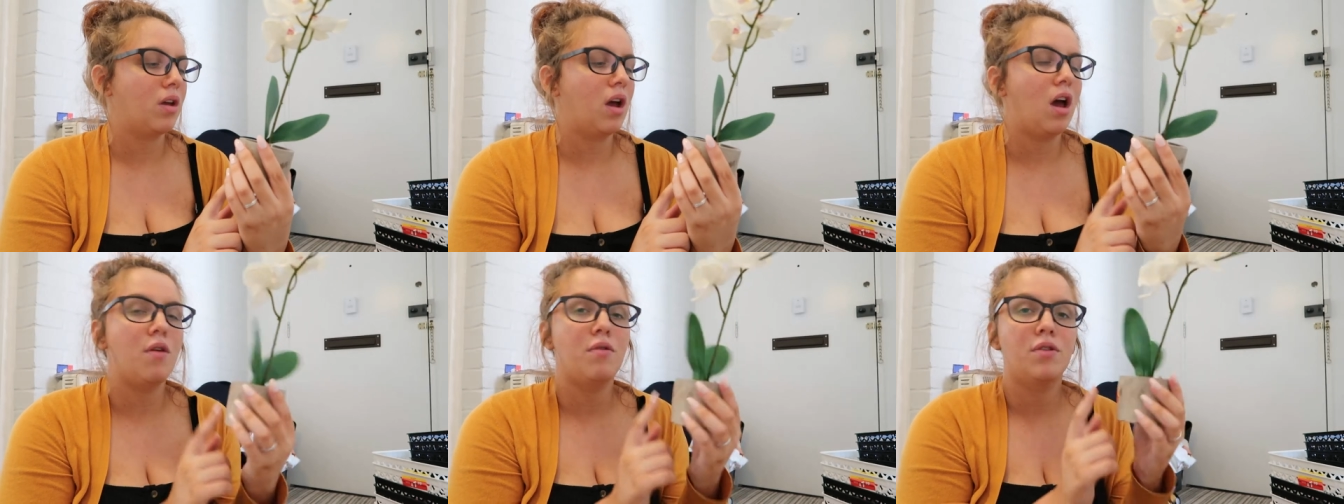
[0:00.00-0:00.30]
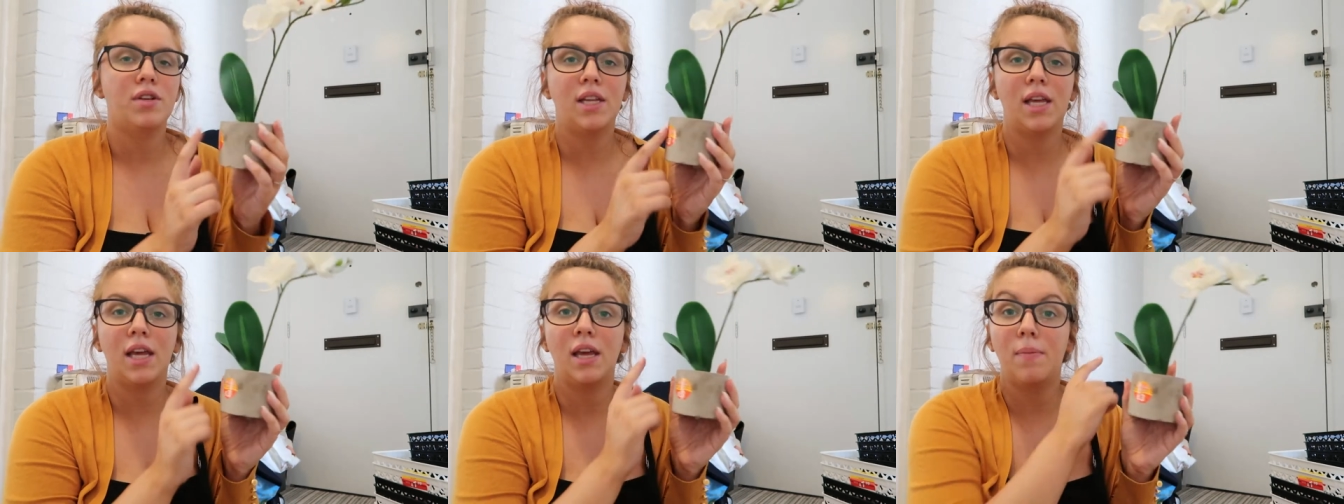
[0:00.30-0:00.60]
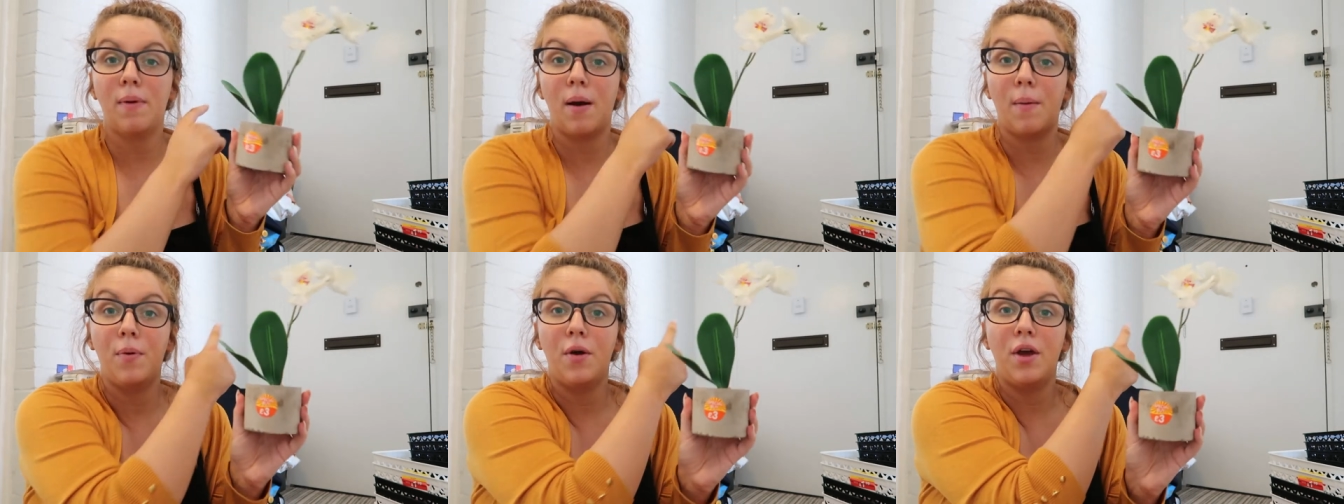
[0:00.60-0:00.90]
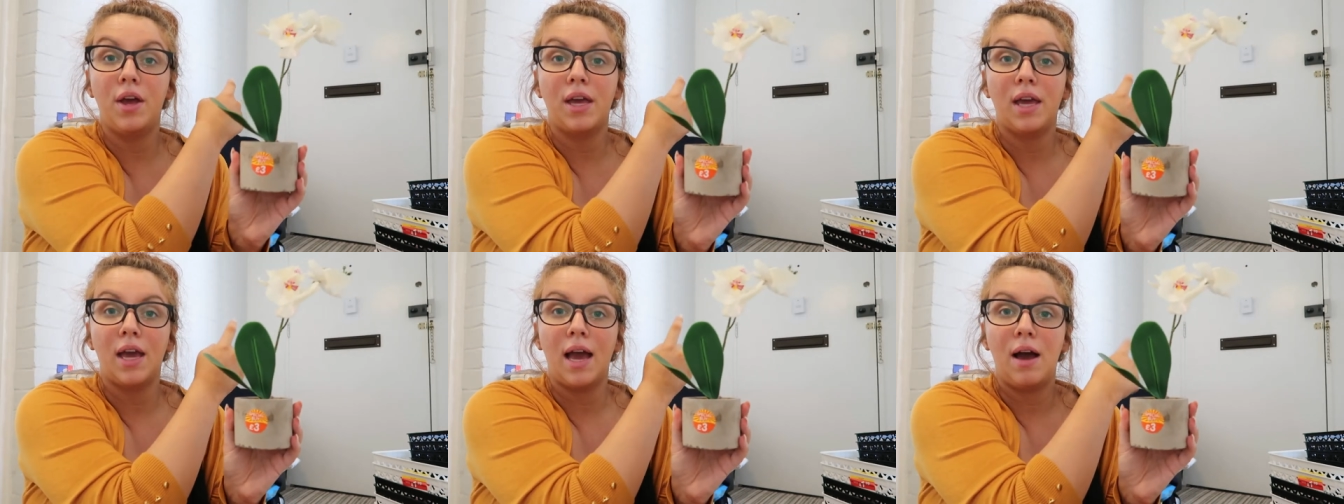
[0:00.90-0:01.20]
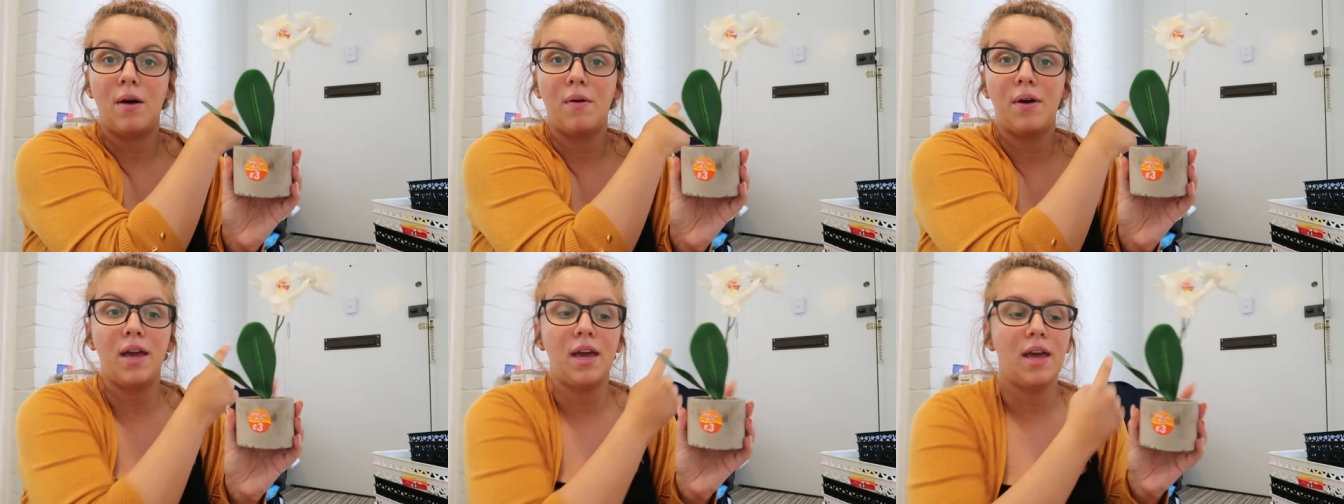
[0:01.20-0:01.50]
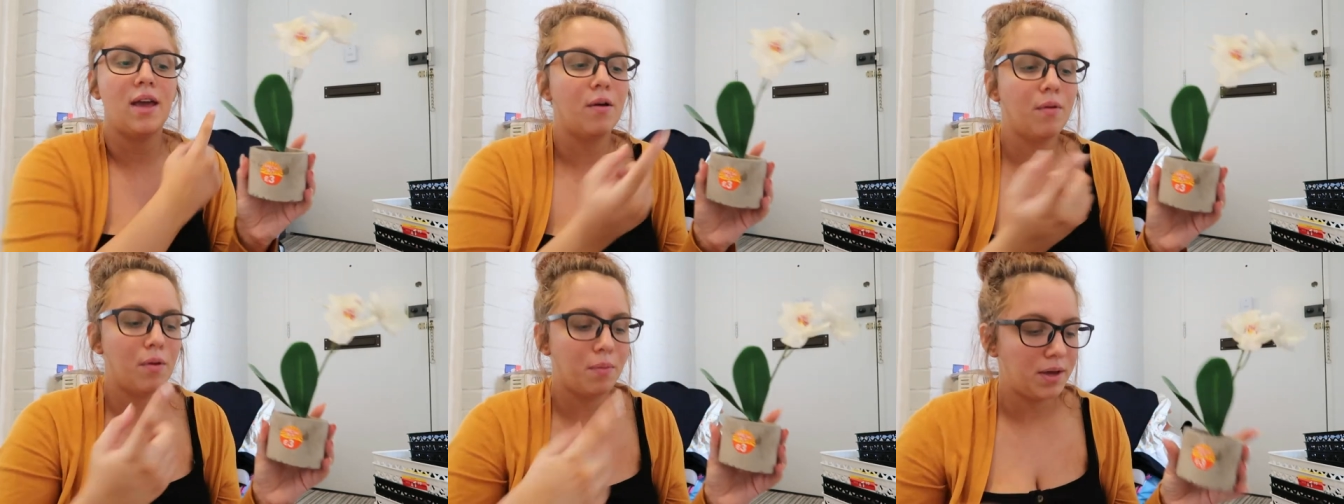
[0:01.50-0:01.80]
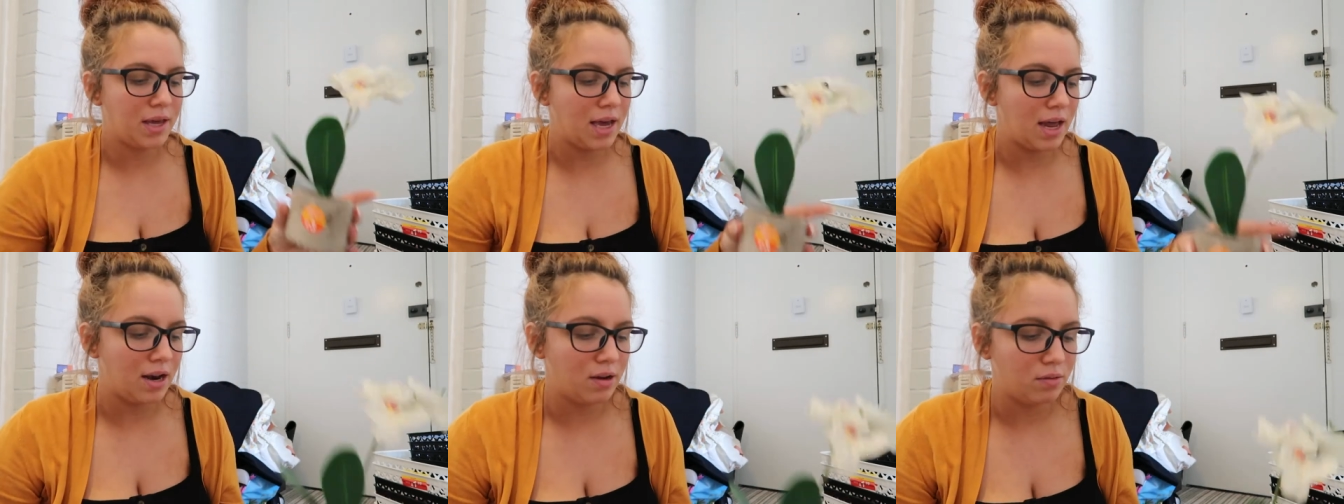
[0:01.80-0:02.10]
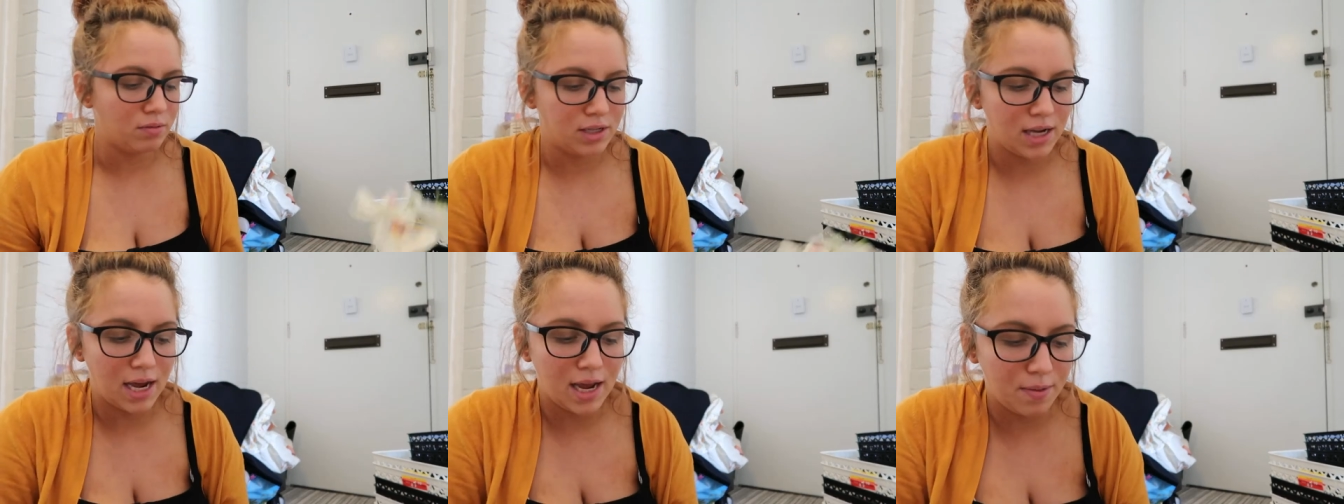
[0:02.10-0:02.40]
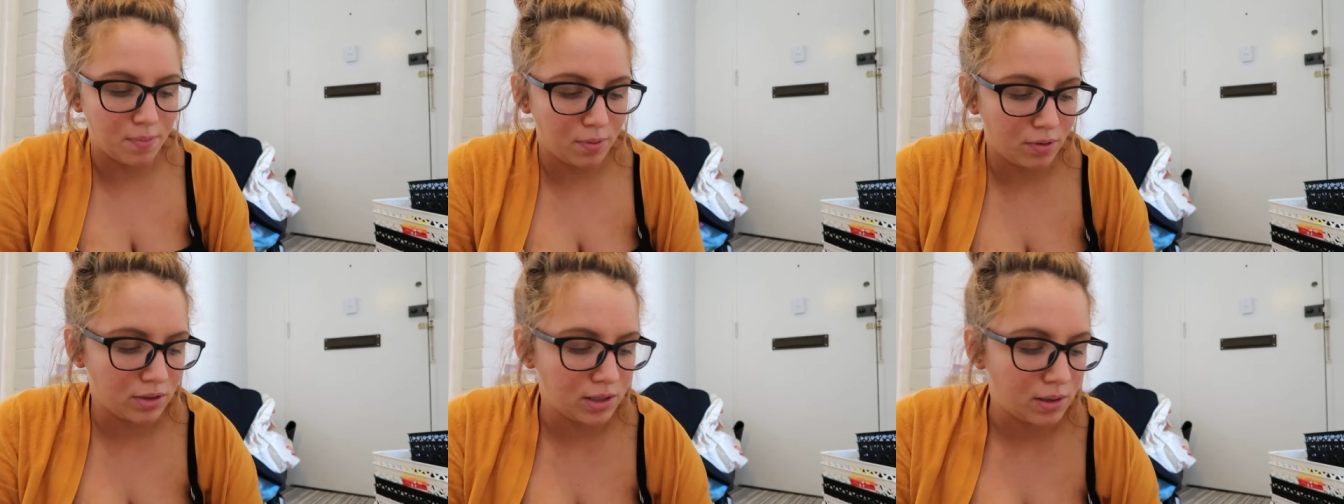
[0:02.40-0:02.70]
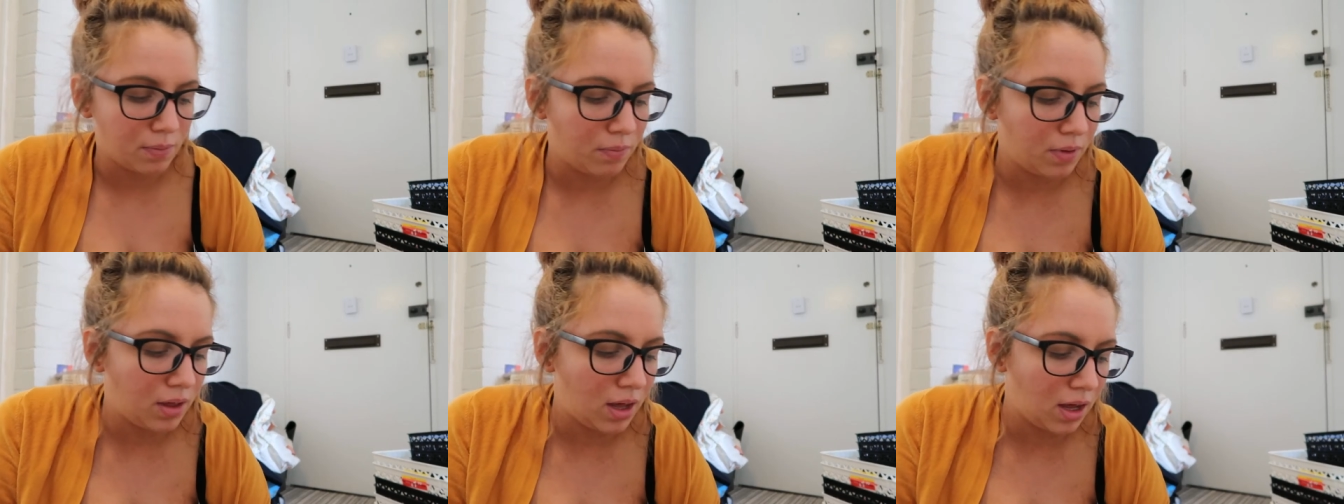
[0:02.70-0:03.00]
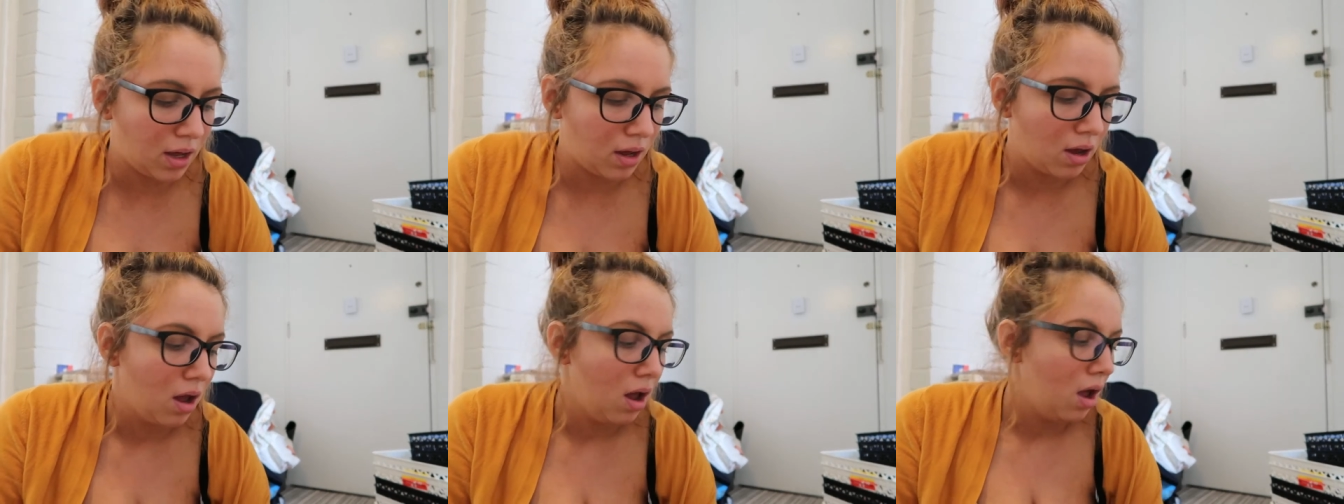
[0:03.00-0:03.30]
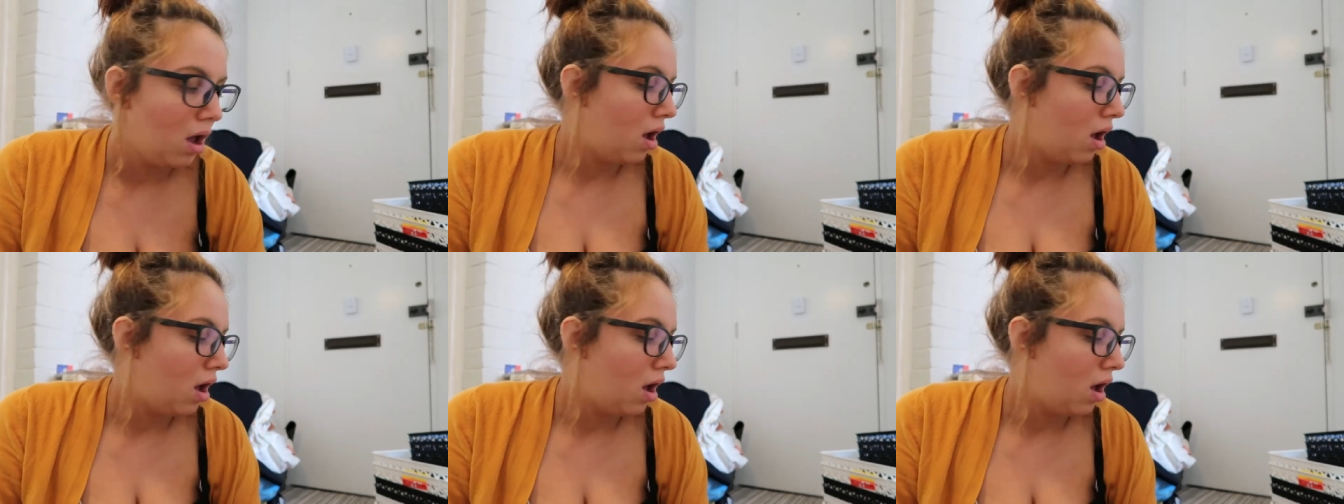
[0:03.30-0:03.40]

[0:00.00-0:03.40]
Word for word: I was thinking about putting it out here when we get a little table or something.